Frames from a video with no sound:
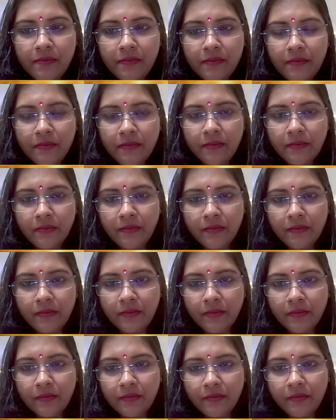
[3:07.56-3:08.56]

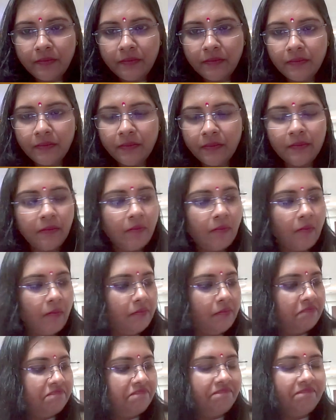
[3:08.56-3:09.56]

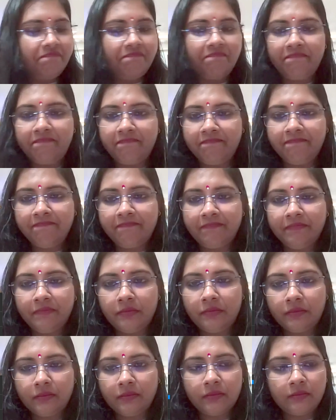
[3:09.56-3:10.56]

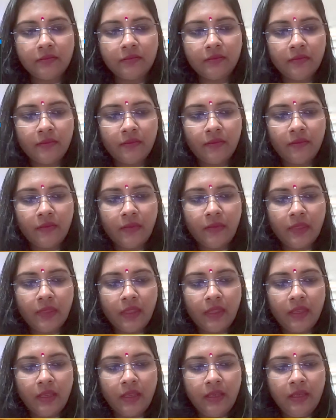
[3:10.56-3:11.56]

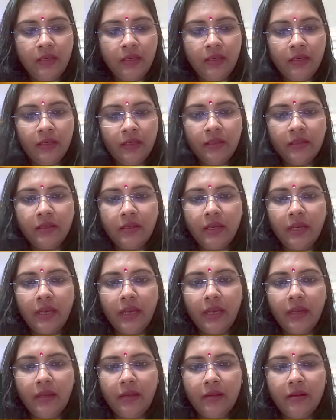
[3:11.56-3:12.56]

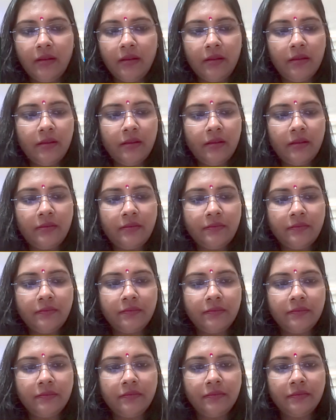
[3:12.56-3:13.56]

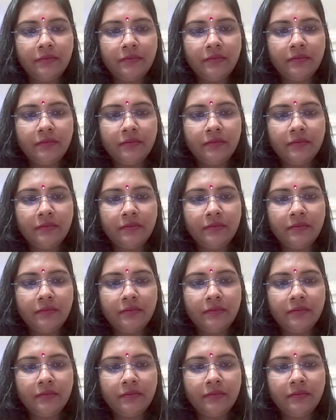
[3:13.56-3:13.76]
(silence)